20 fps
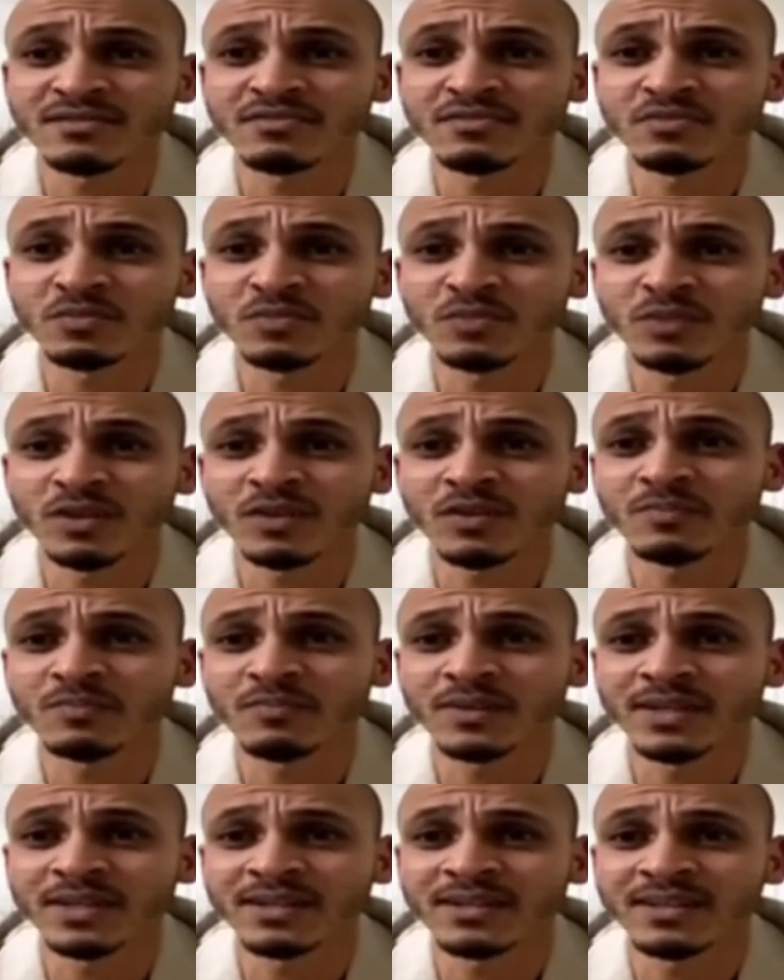football
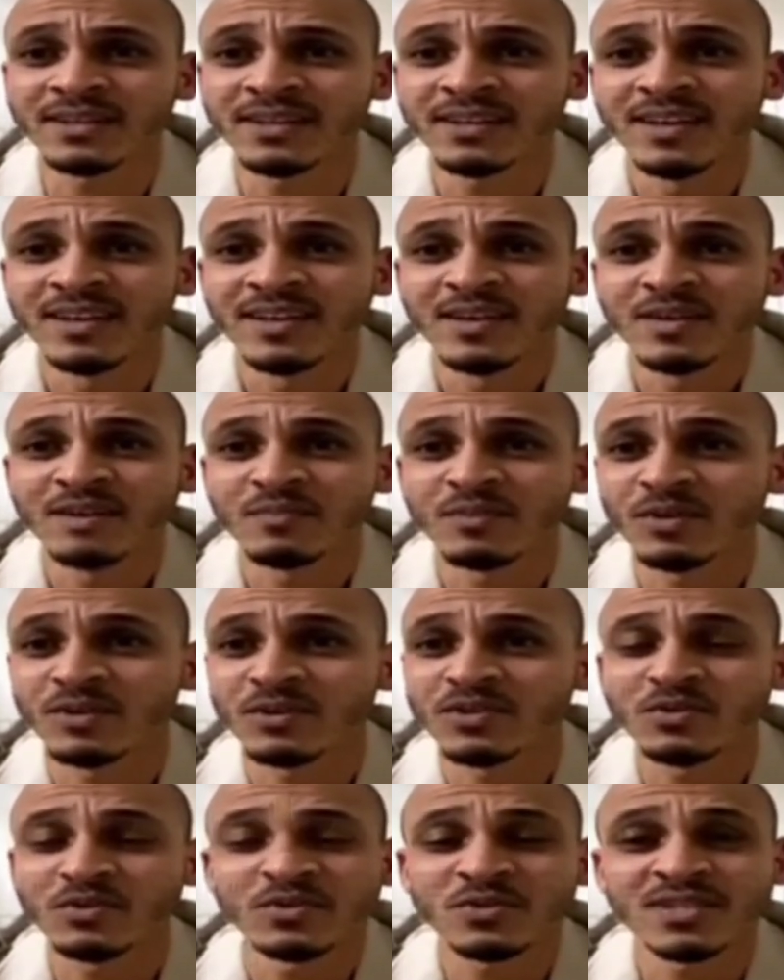completely,
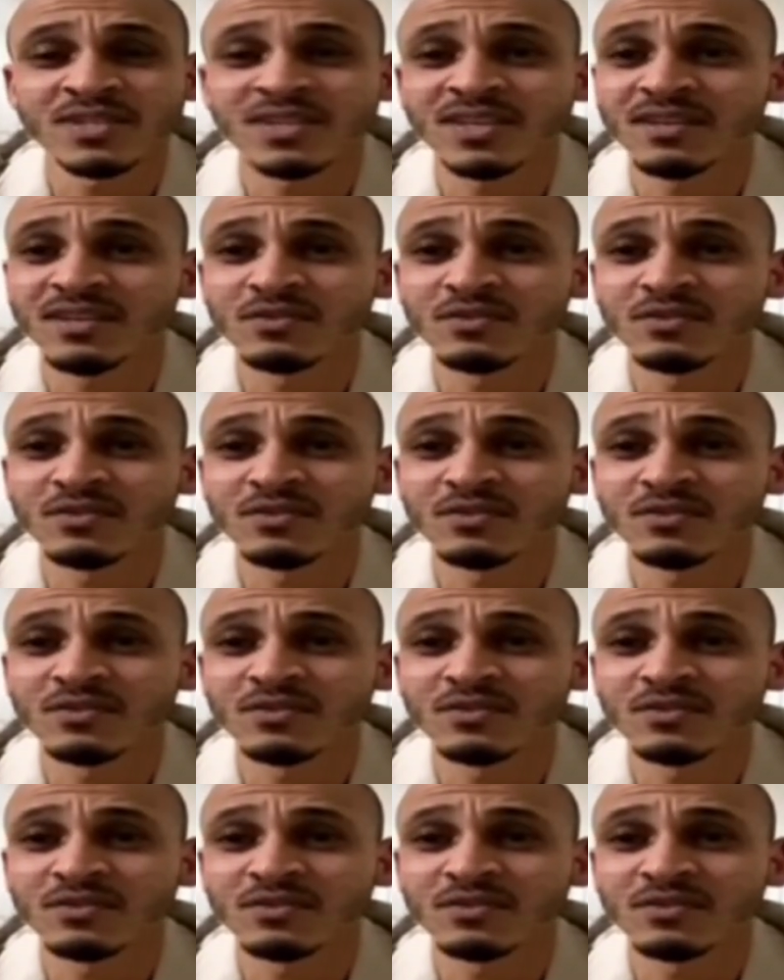because you see